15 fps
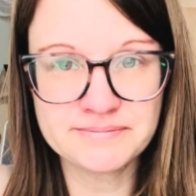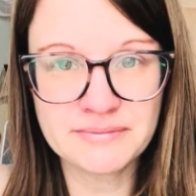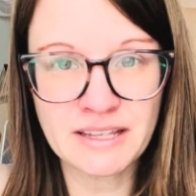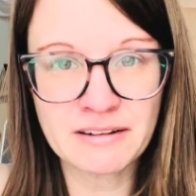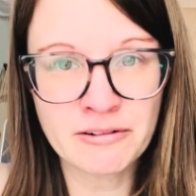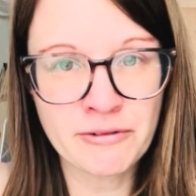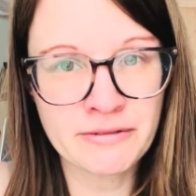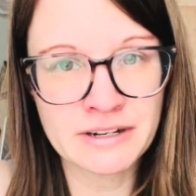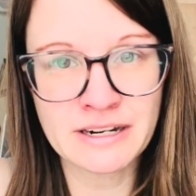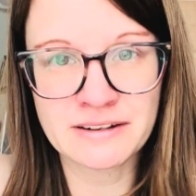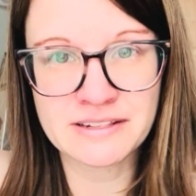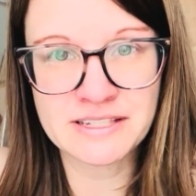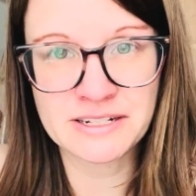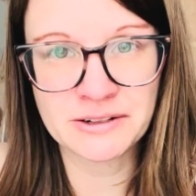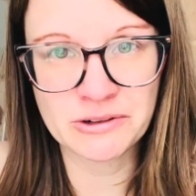Everyone
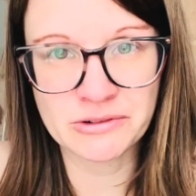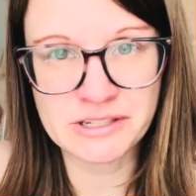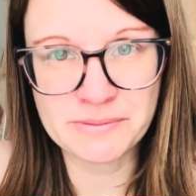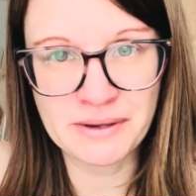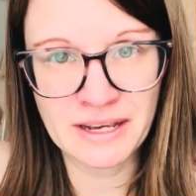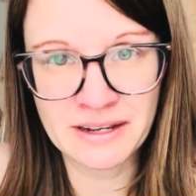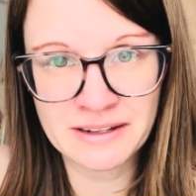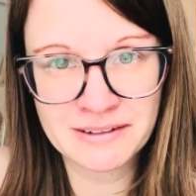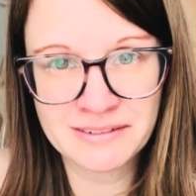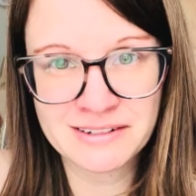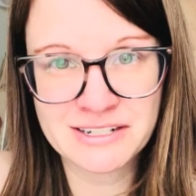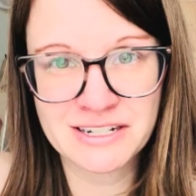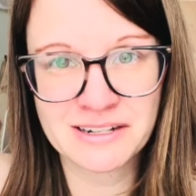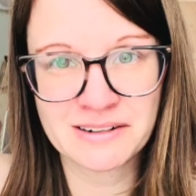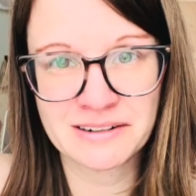else knew it was pain.
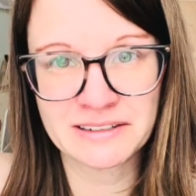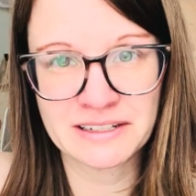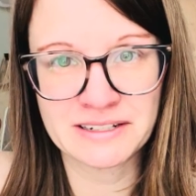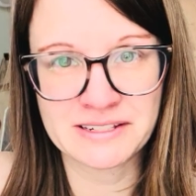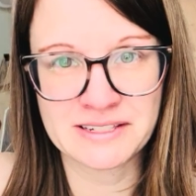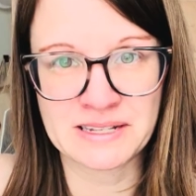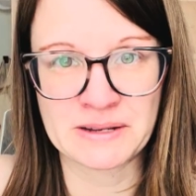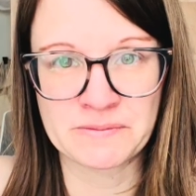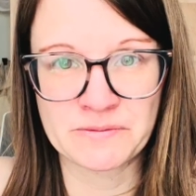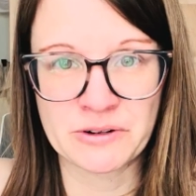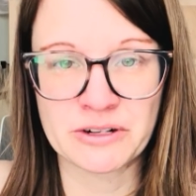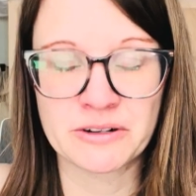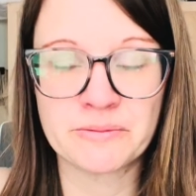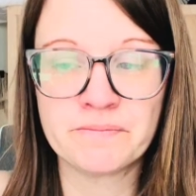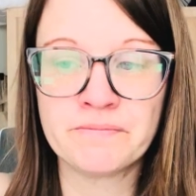She called it
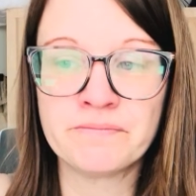discomfort.